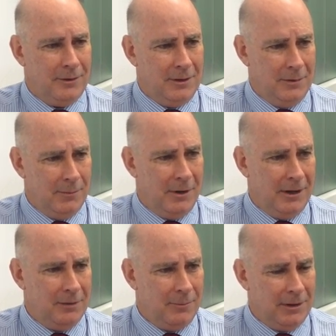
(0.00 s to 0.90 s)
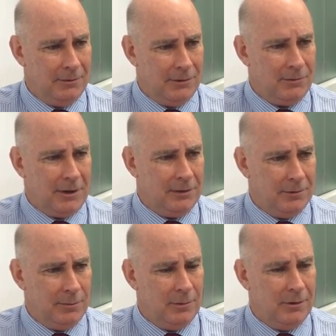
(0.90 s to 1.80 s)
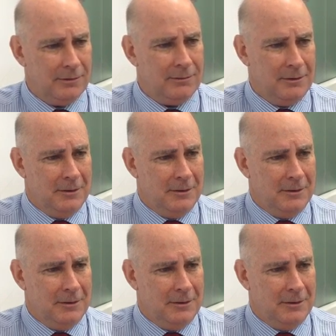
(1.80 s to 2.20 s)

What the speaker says: and buy them when they're attractively priced.